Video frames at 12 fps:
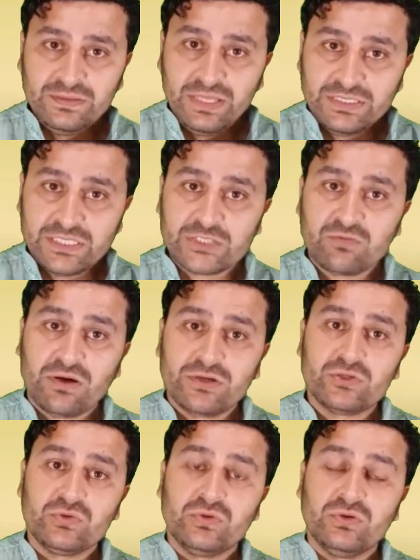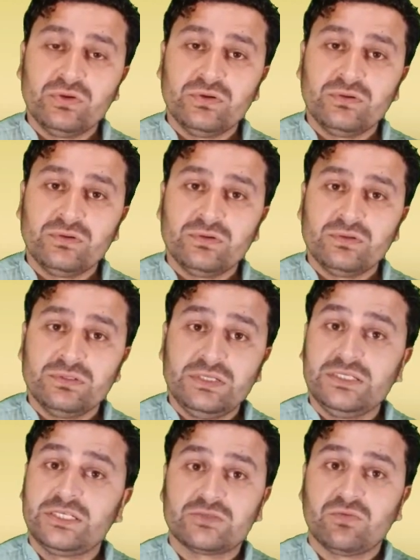They just want you,
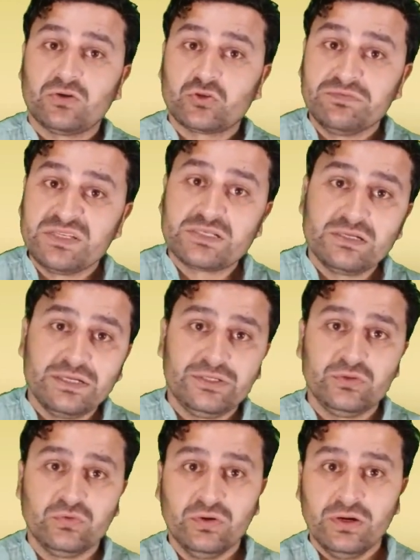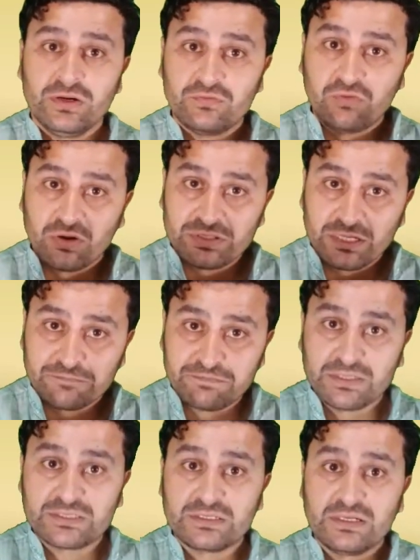they just want to mislead you for their
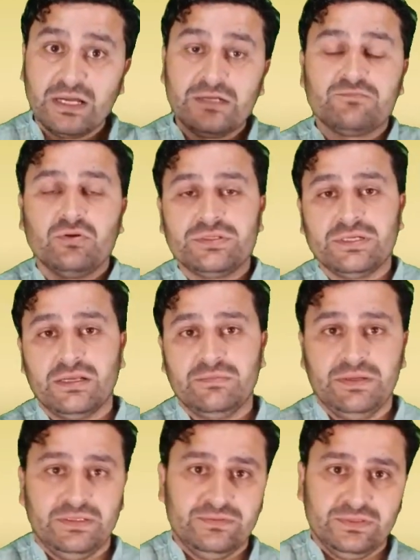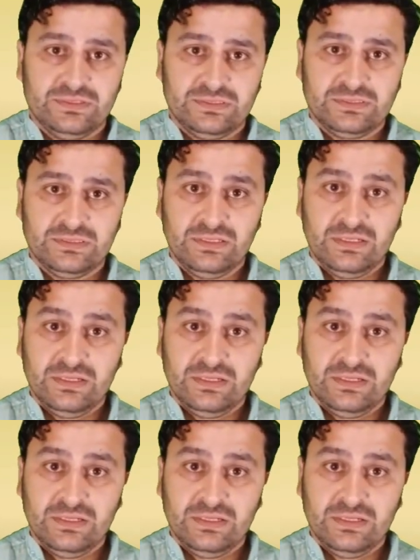personal and political benefits.